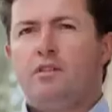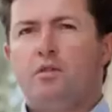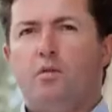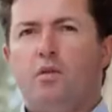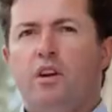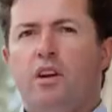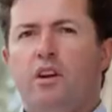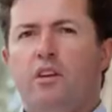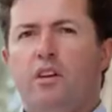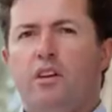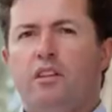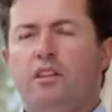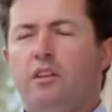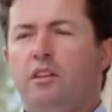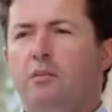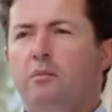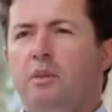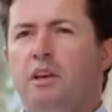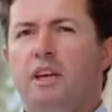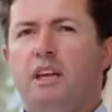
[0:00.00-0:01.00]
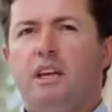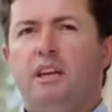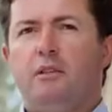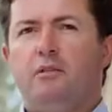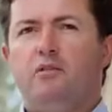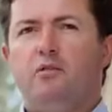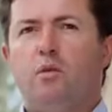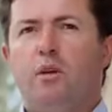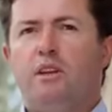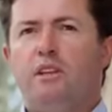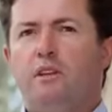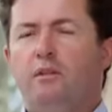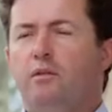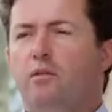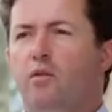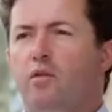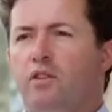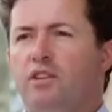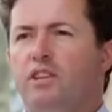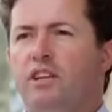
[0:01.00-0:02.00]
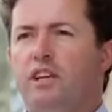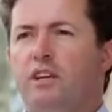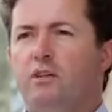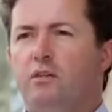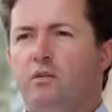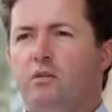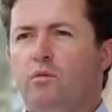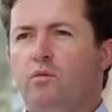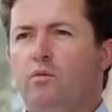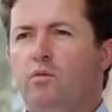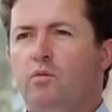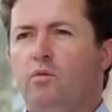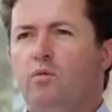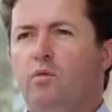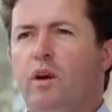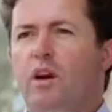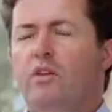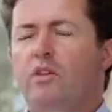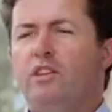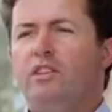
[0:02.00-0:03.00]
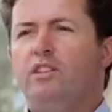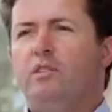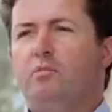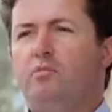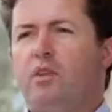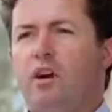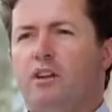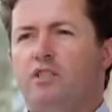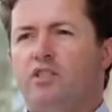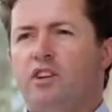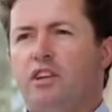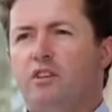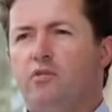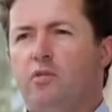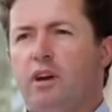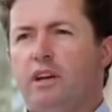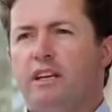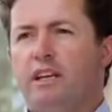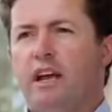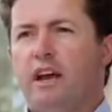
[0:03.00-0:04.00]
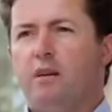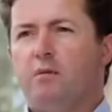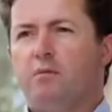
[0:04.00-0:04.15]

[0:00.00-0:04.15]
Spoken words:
So we're here at the beginning of 2014. Where is the project right